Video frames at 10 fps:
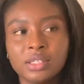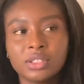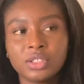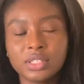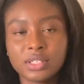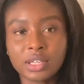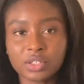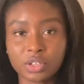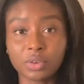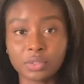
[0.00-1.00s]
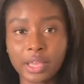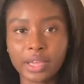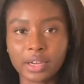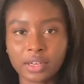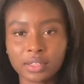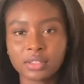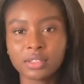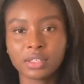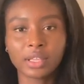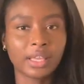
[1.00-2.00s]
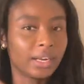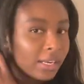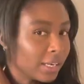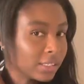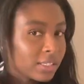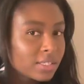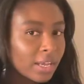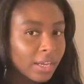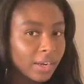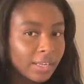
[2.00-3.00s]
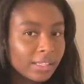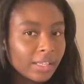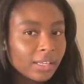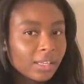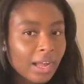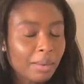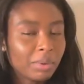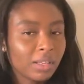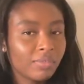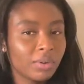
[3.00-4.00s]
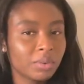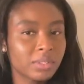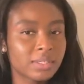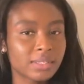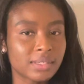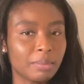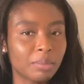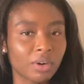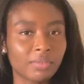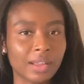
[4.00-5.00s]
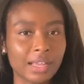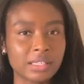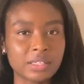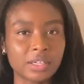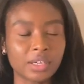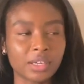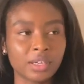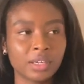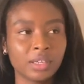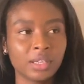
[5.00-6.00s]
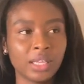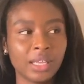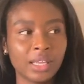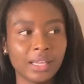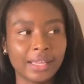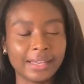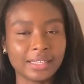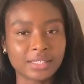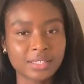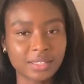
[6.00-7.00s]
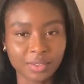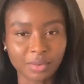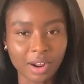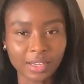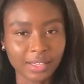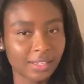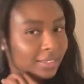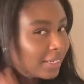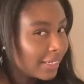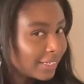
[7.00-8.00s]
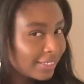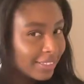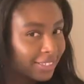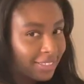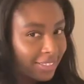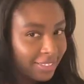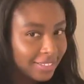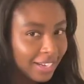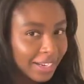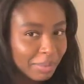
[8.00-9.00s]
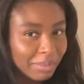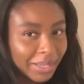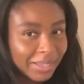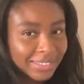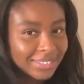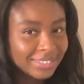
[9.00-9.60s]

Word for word: she sells her own hair. And I got this hair, I think, I believe it was December of last year. And it's still rocking. Like, this has got to be,